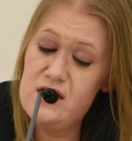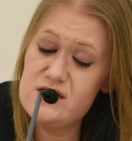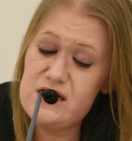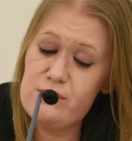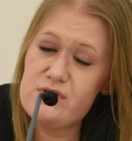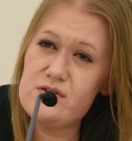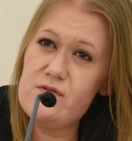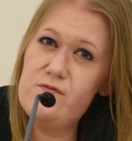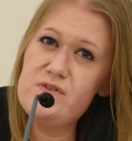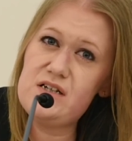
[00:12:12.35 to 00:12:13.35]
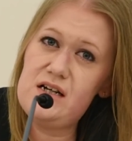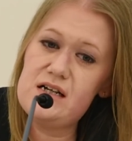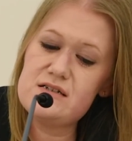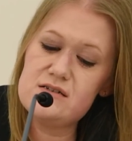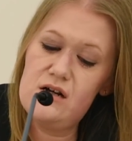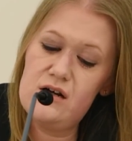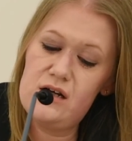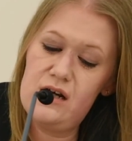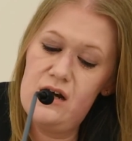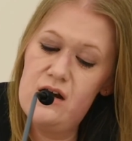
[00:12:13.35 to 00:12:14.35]
she was physically
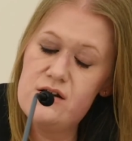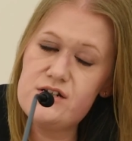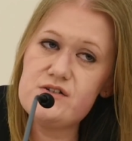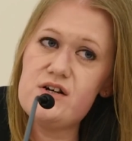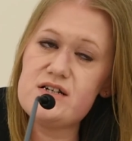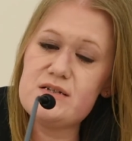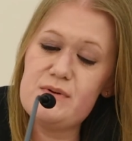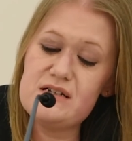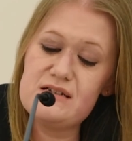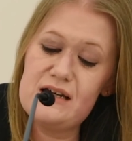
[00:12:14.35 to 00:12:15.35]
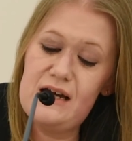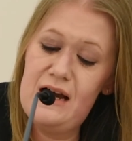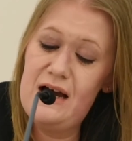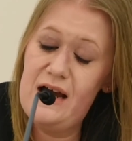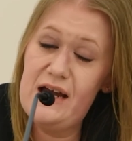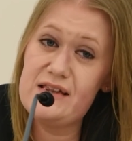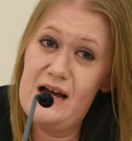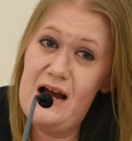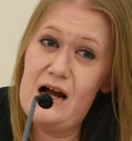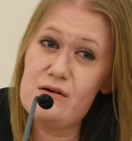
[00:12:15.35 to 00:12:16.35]
stuck due to her disability in
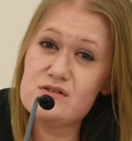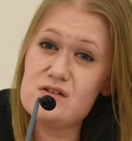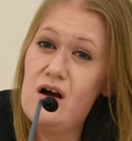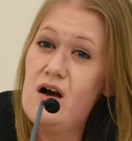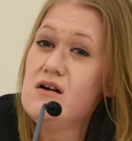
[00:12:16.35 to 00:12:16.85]
the house.